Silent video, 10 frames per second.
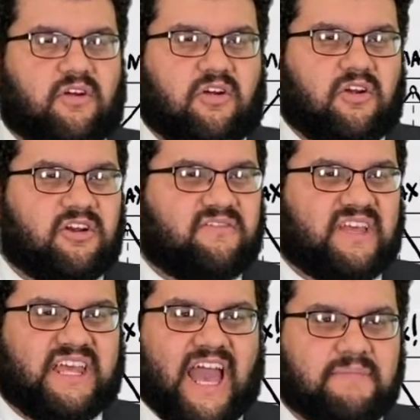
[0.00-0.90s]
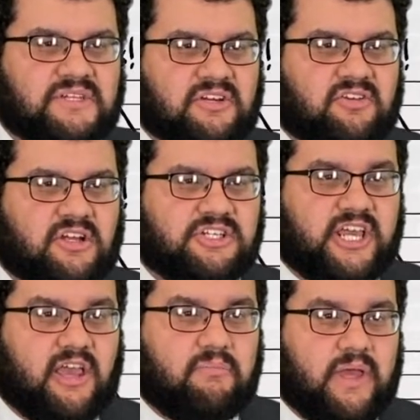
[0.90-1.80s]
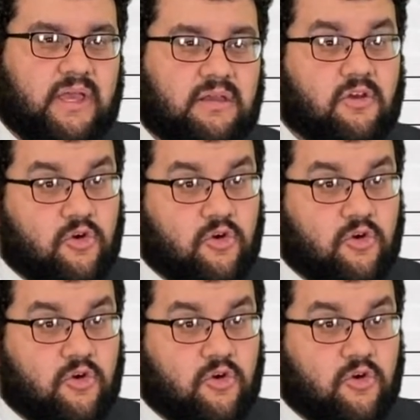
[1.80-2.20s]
heard of the Captain Crunch campaign?